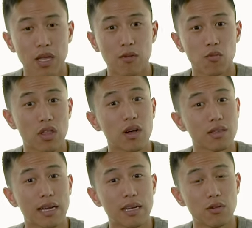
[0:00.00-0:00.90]
and we
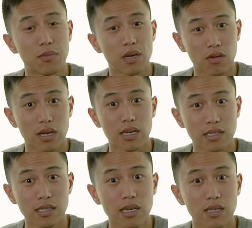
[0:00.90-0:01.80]
thought that it would be a great
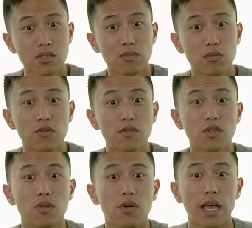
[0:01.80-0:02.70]
idea to move
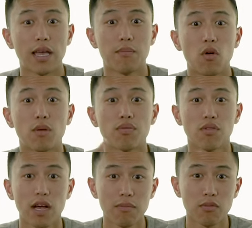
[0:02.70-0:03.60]
to a more
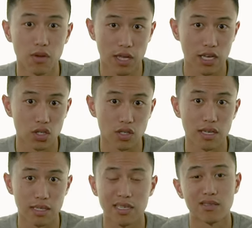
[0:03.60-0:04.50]
prime location
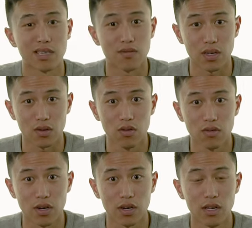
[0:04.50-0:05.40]
in downtown
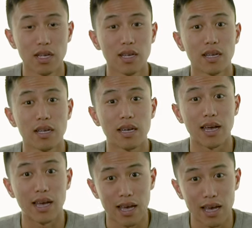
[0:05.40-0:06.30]
Vancouver.
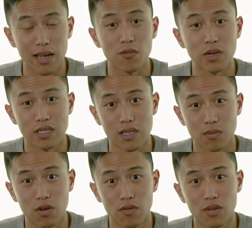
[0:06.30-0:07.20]
And once they
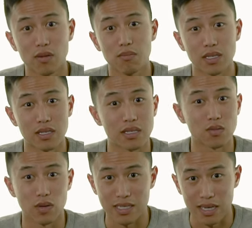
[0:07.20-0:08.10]
moved,
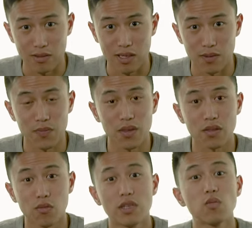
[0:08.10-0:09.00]
business went downhill.
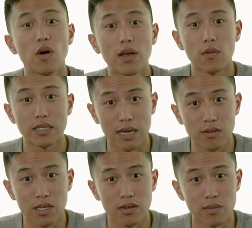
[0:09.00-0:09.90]
The reason why it went
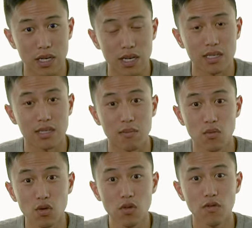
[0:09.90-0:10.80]
downhill is because they
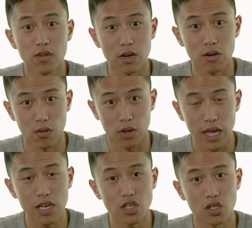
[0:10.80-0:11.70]
moved their
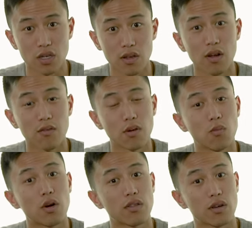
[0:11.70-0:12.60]
location
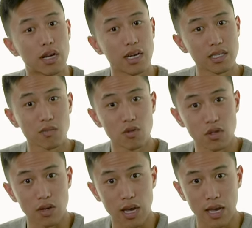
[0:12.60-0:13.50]
from where their
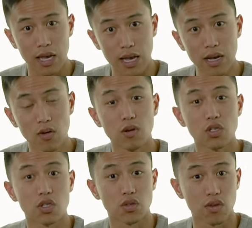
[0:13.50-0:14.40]
customers are hanging out,
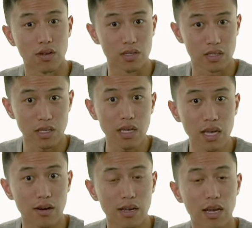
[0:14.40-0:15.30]
which is around the city
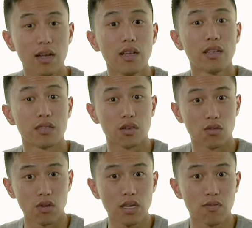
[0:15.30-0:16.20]
area, the
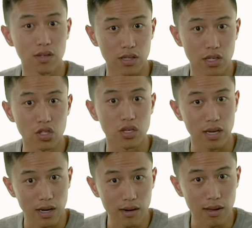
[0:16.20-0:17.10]
Greek village
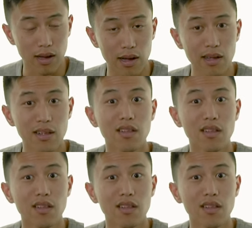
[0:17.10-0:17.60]
area,